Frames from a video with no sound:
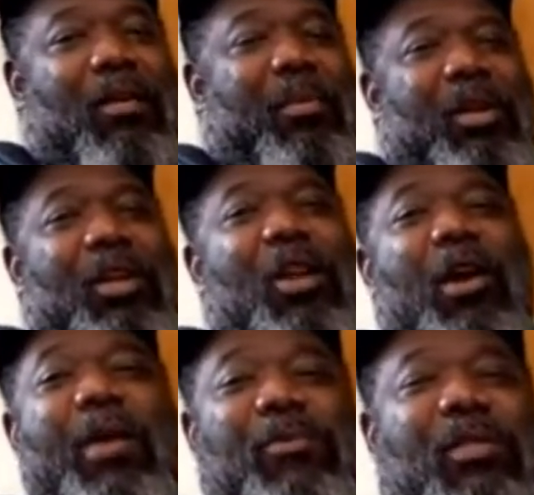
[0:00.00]
but you know
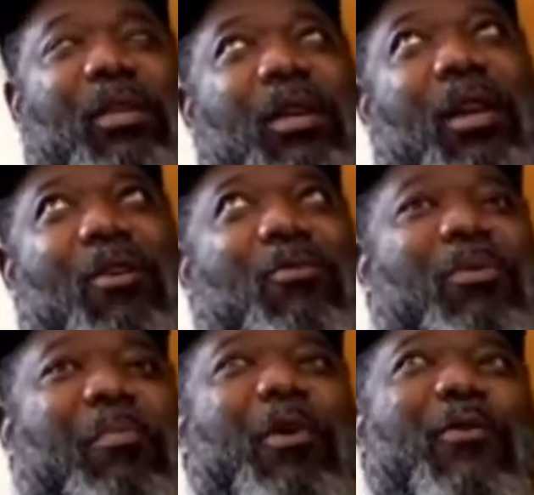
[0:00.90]
he was. You know
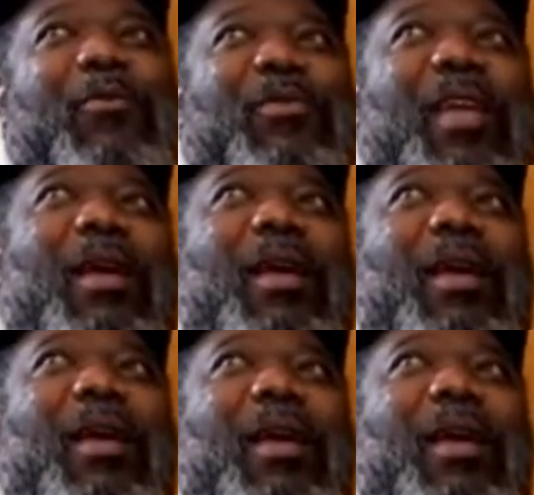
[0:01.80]
the beautiful thing about